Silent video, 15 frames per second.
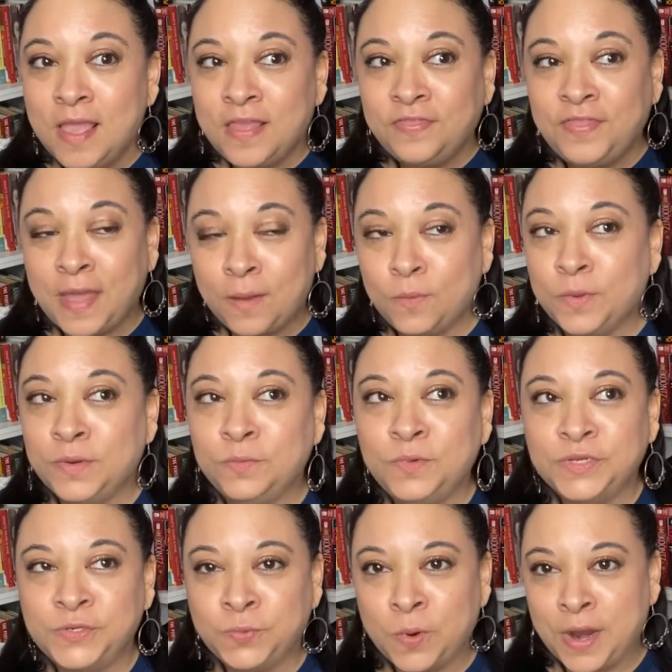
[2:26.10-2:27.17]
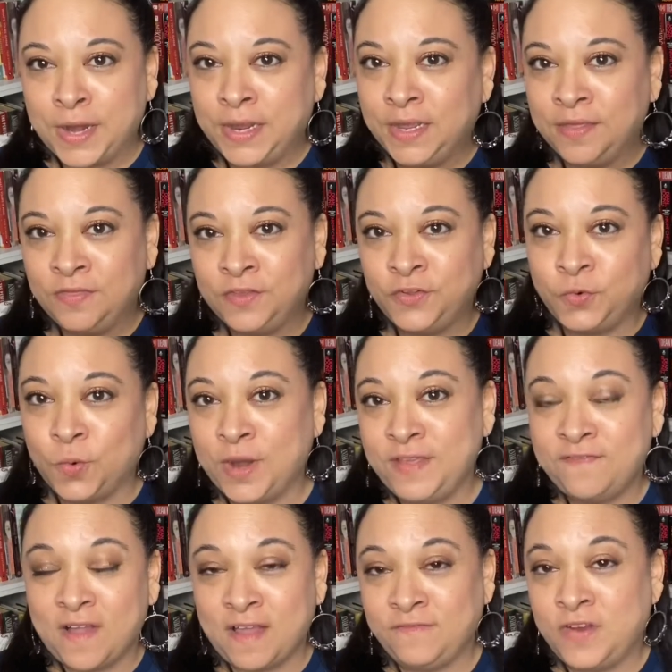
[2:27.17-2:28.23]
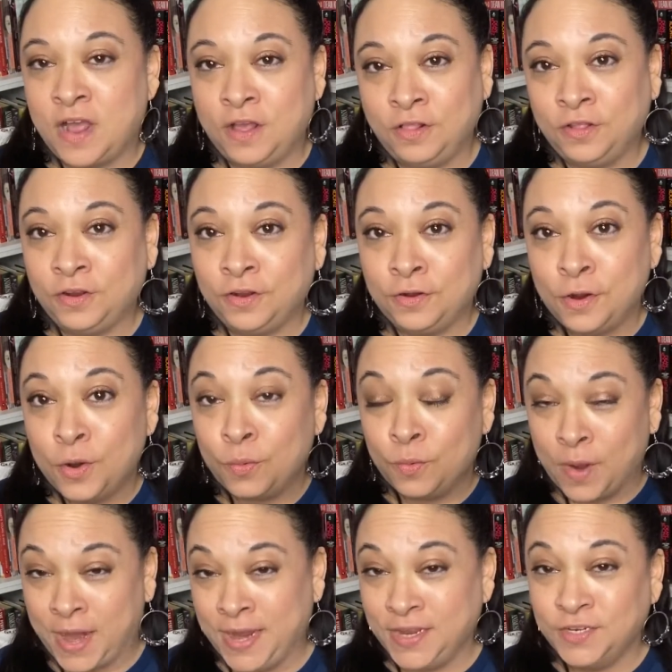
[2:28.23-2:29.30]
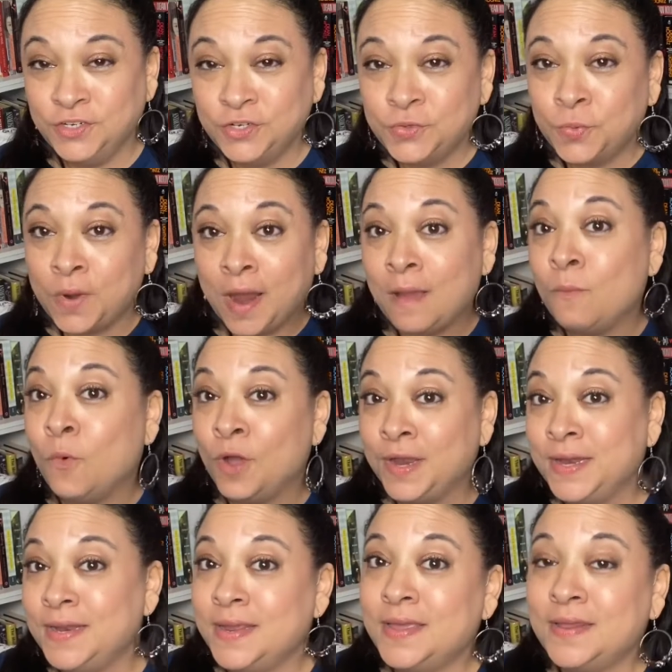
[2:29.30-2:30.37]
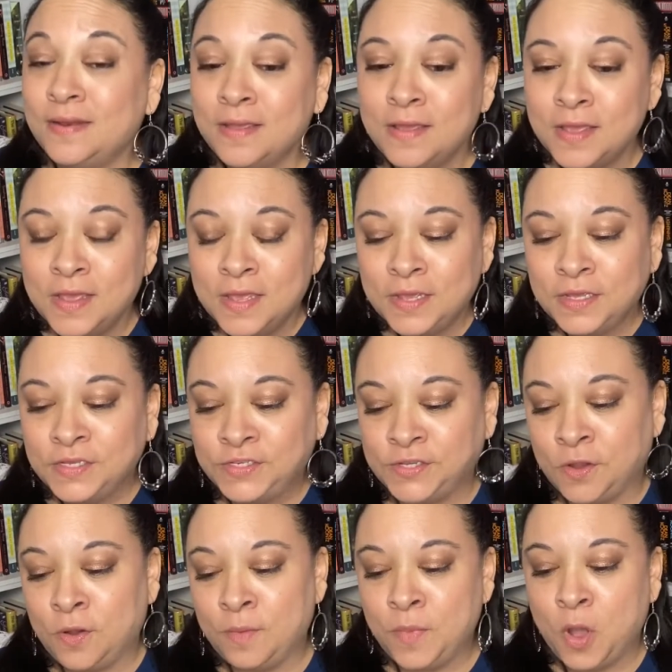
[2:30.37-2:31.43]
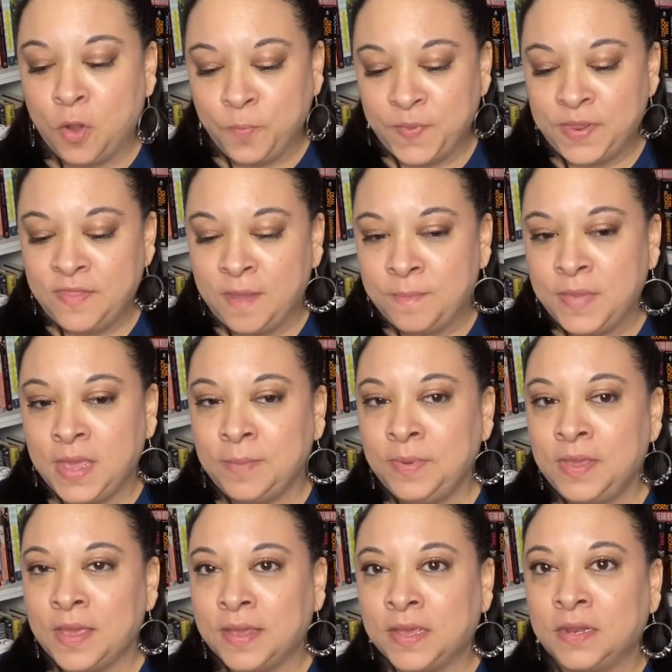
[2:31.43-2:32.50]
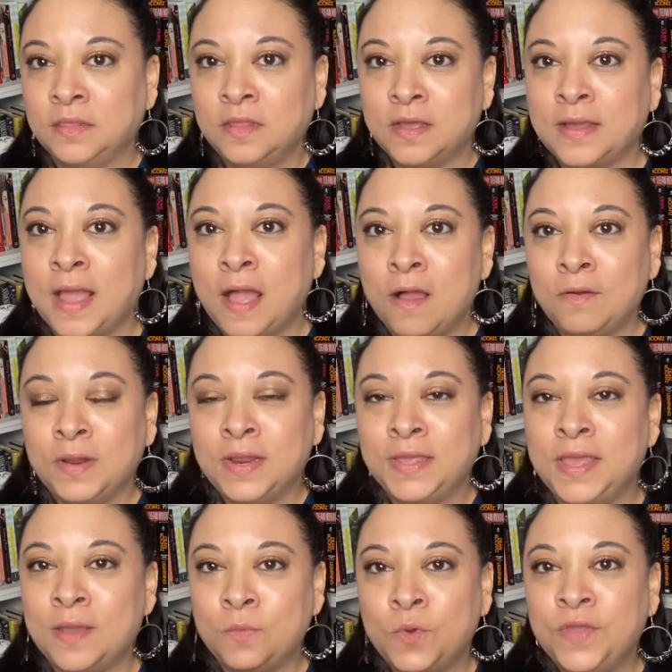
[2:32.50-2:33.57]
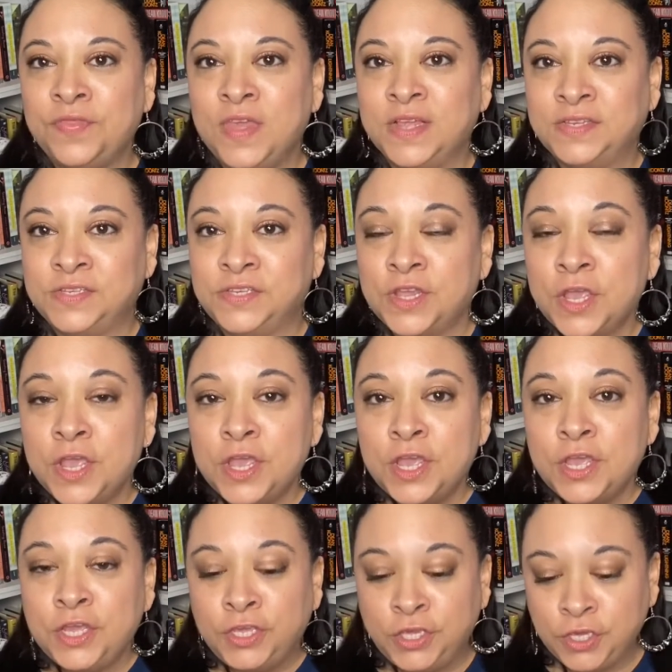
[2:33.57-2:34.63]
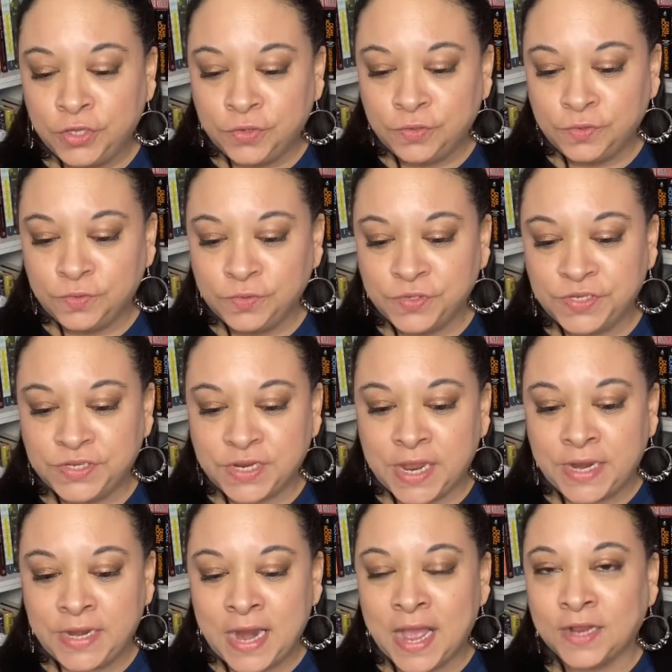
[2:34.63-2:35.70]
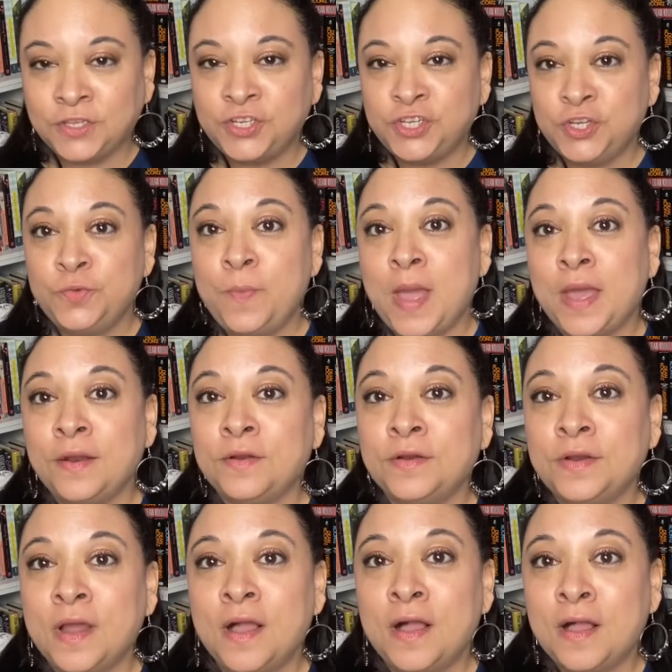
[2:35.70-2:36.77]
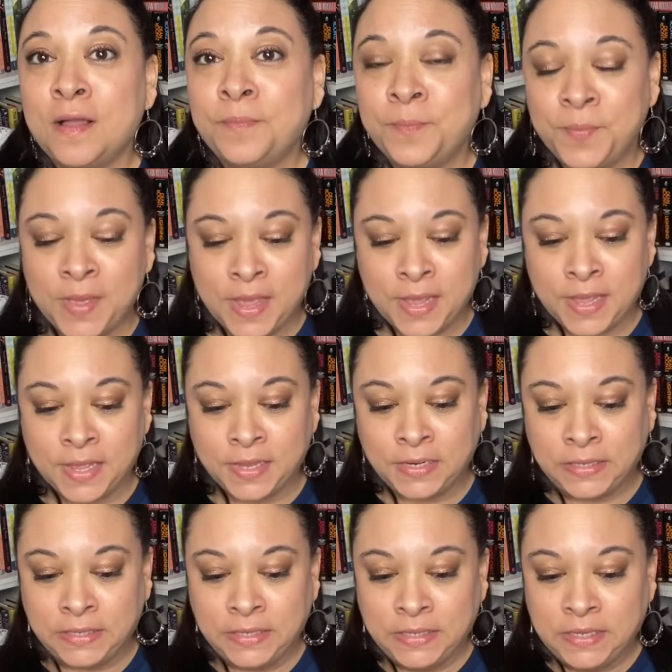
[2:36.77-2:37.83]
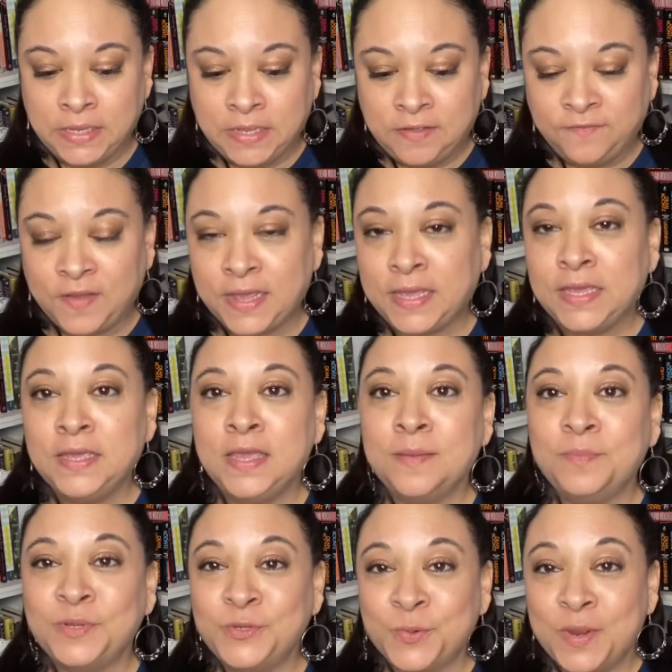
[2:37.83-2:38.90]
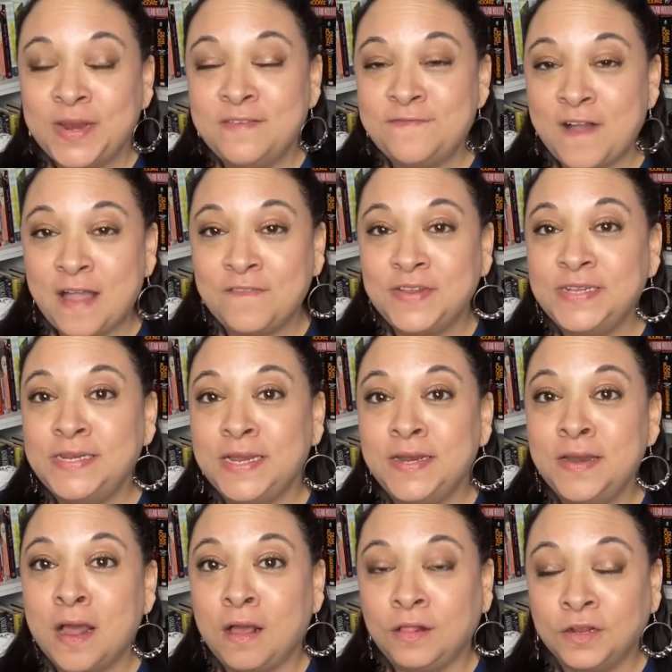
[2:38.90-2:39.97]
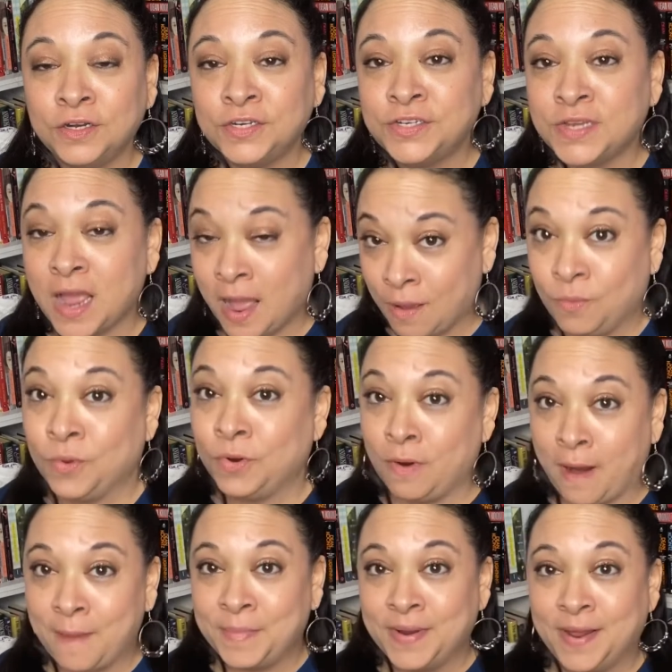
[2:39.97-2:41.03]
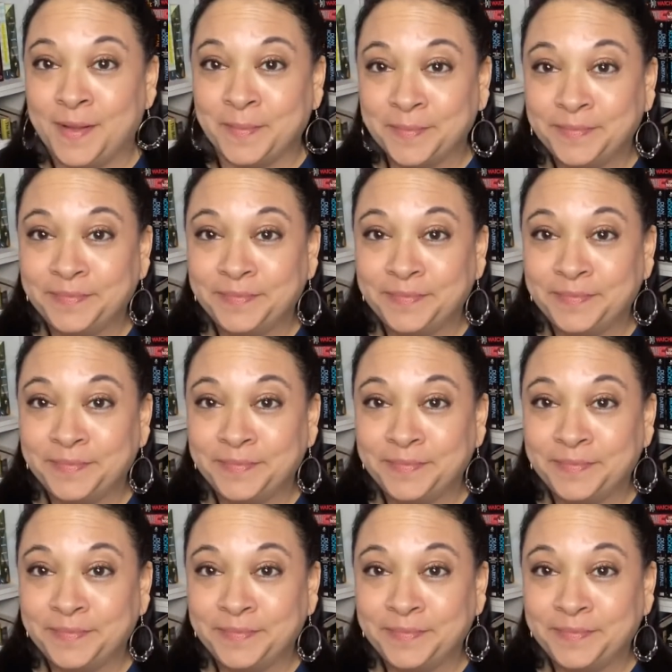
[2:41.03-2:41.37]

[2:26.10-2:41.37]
that one was running in the $25 range when I wanted it. So I'm hoping that maybe I can luck out and get one that's used and not too battered up. And if I can get between $5 and $10, I will grab it up.